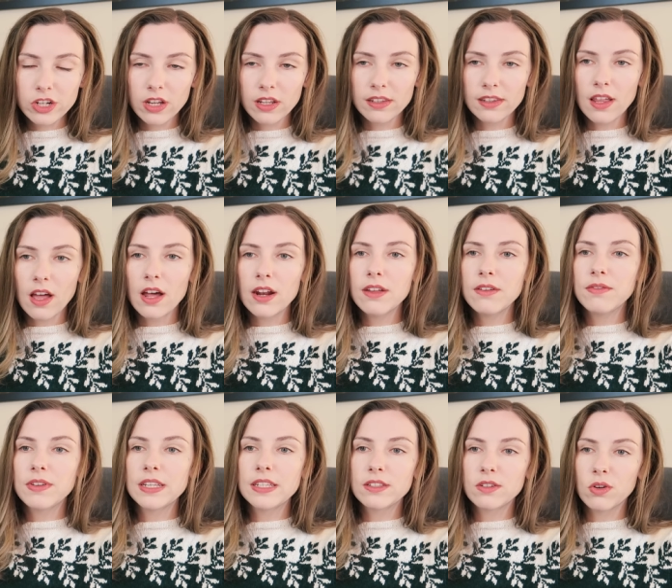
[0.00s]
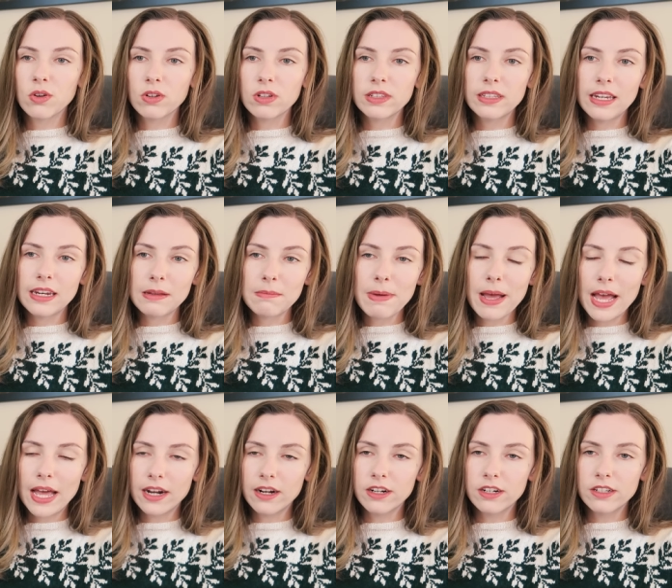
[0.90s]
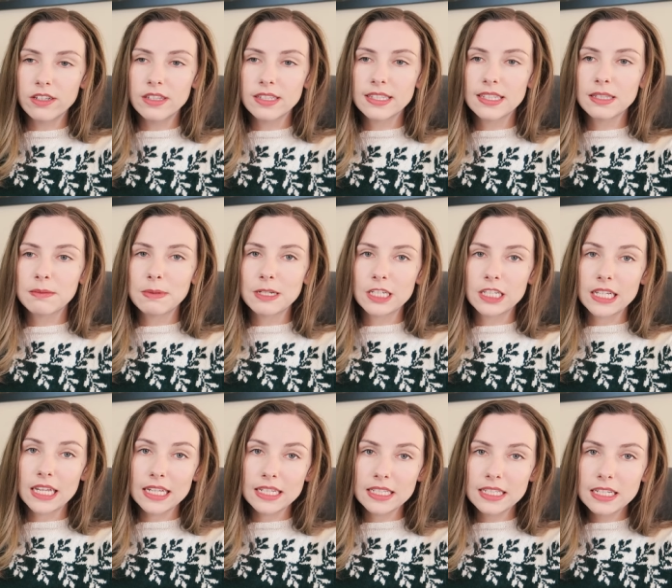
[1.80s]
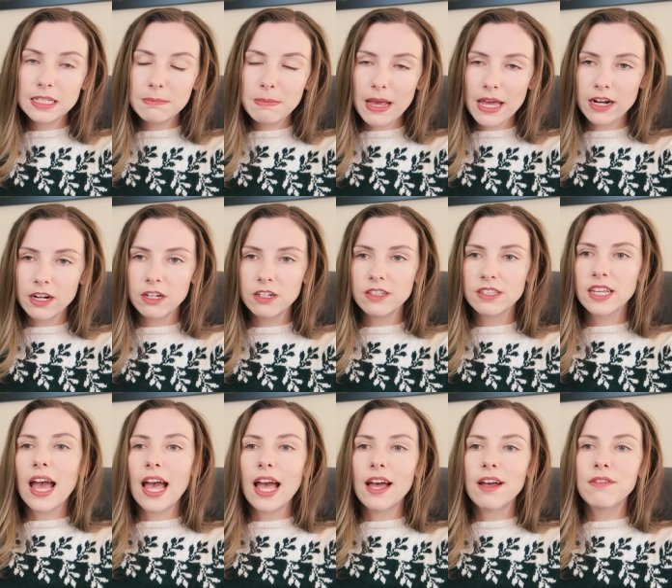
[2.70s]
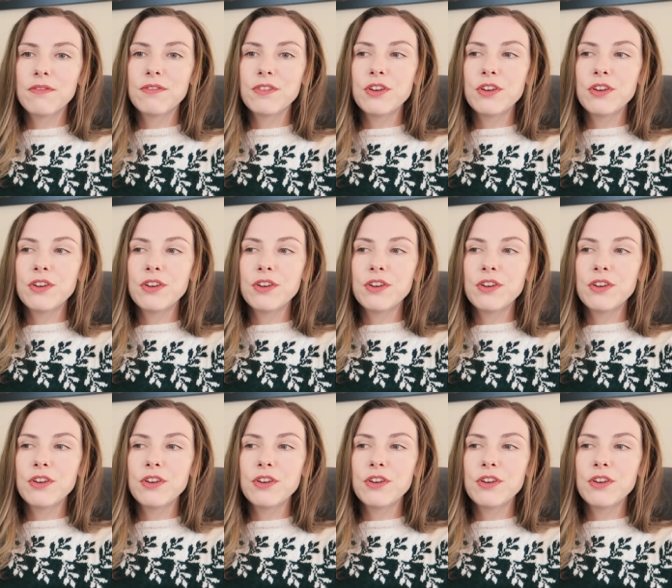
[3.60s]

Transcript: A lot of historical knitting patterns, especially antique patterns, have